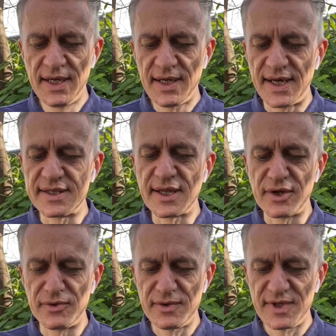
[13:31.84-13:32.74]
And now,
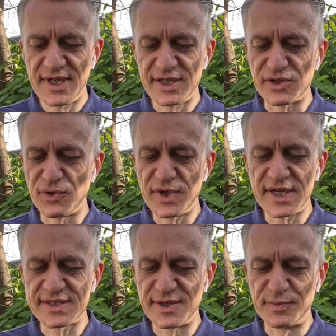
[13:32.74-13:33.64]

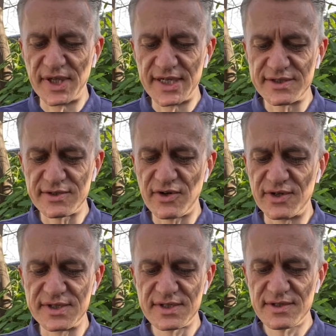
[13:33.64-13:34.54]
glorious and blessed God,
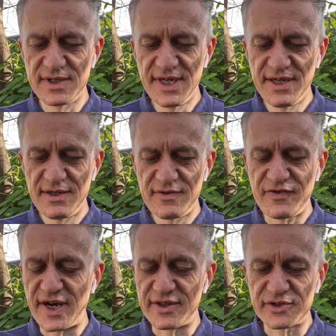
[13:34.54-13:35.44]

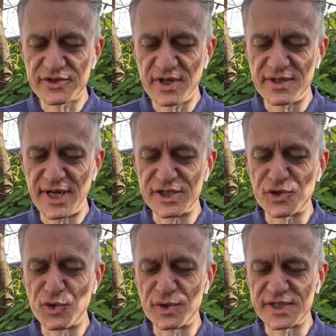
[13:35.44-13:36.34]
Father, Son, and
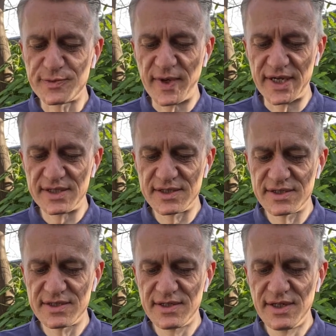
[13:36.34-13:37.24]
Holy Spirit,
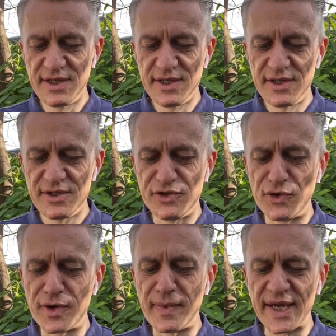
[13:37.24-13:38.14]
you
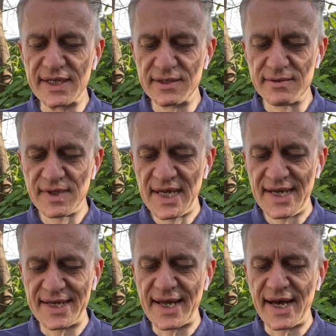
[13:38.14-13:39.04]
are mine
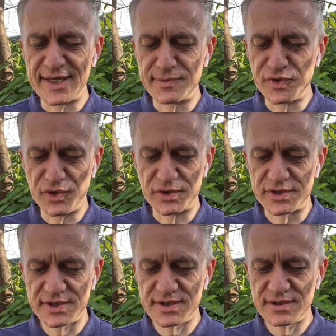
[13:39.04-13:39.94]
and I am
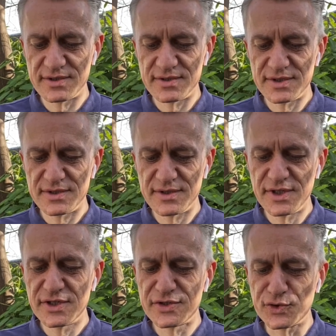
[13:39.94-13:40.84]
yours.
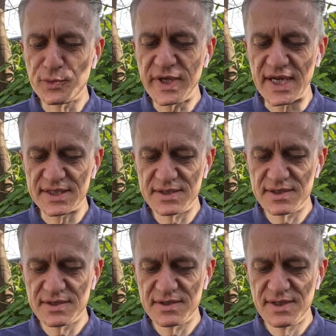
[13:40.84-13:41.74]
So be it,
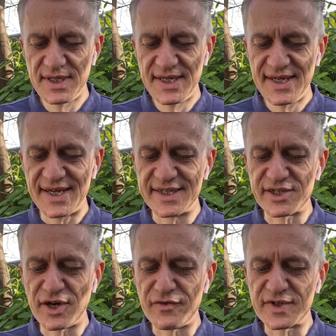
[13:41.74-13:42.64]
and the
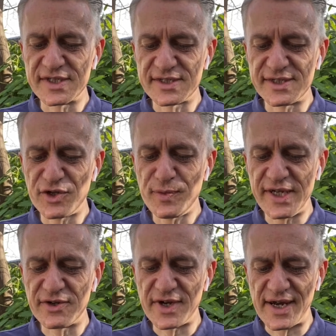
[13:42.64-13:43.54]
covenant now made
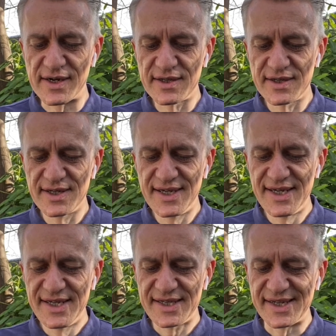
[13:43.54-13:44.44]
on earth,
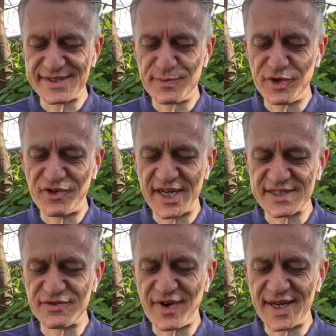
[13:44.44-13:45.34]
let it be
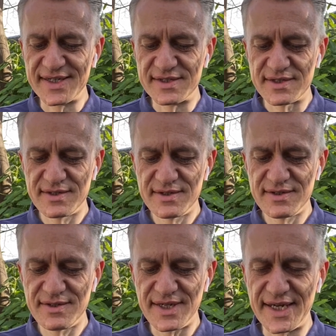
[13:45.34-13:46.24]
ratified
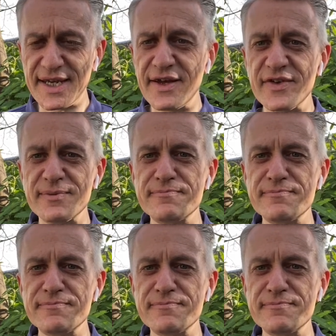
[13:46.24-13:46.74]
in heaven.